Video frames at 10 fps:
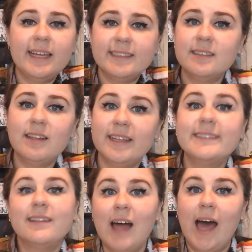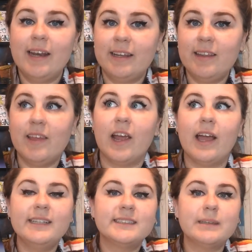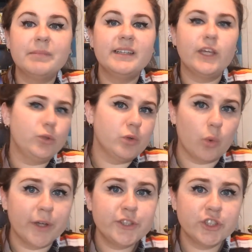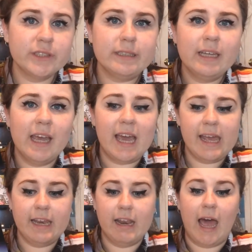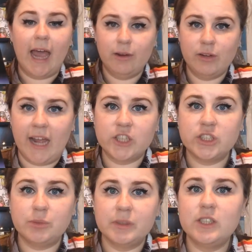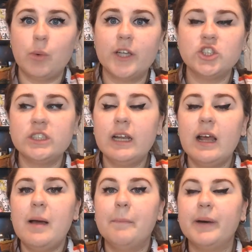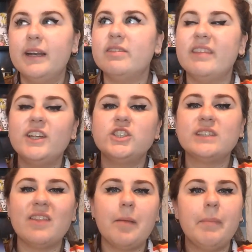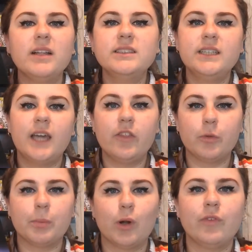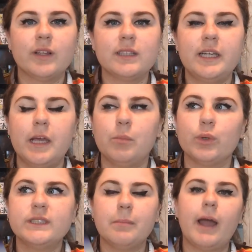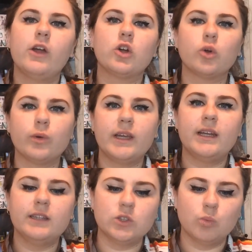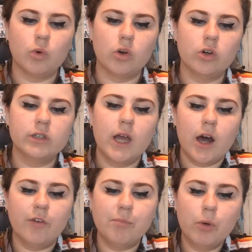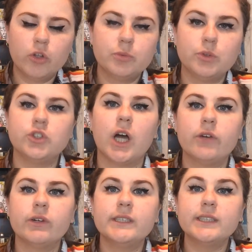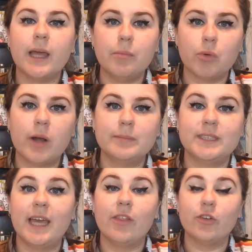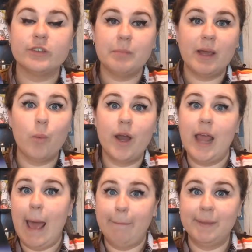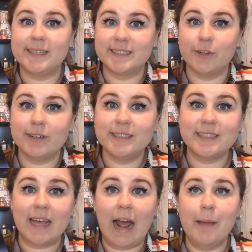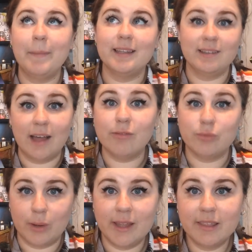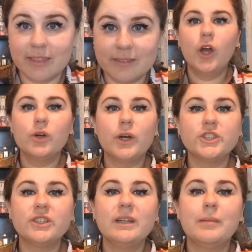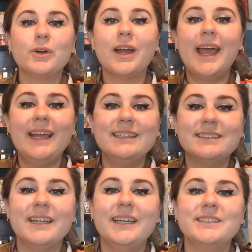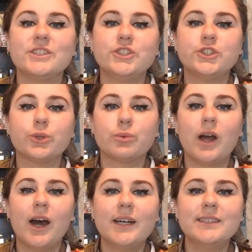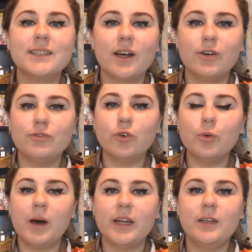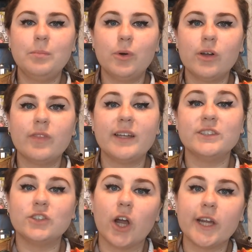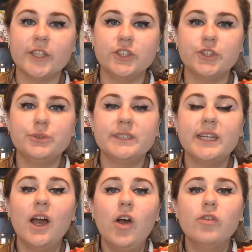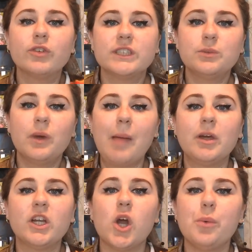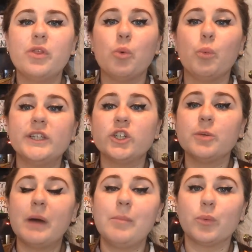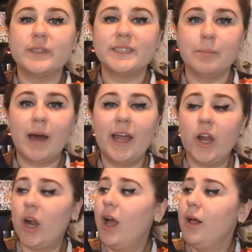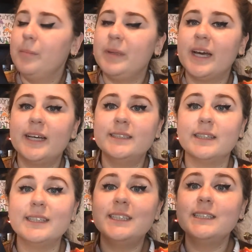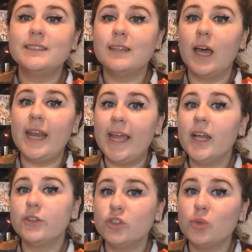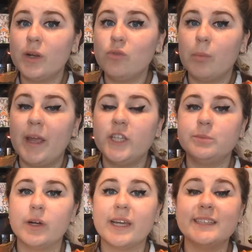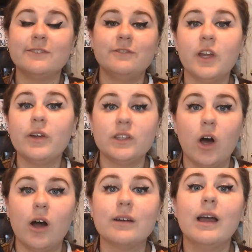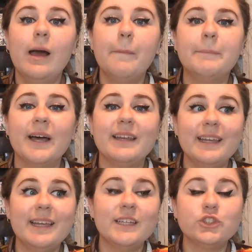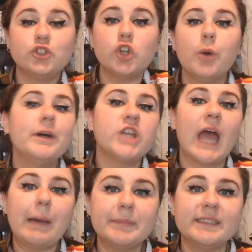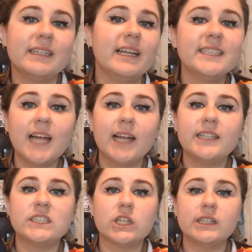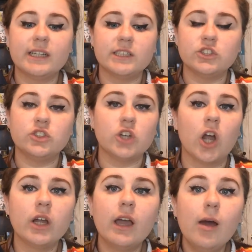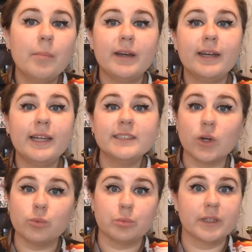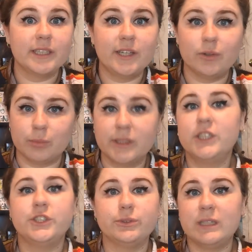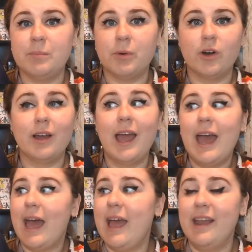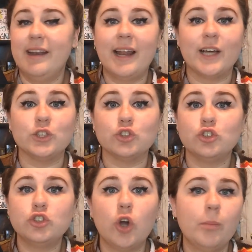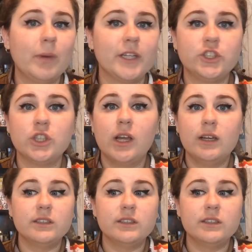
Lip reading: It's a lot in there, and it's something that you would question, and I actually really questioned it, but they meld together perfectly, and Marissa Meyer created this world of multiple genres and brought them together to make one epic series that I'm in love with. Question number eight is Shiraz, a full-bodied book that is dark and juicy. For this one, I'm gonna go with Winter by Marissa Meyer, because this is an 824-page book. It's very long, but so much happens in it. It's not necessarily that it's dark, but it is a really, really juicy book, and it has so much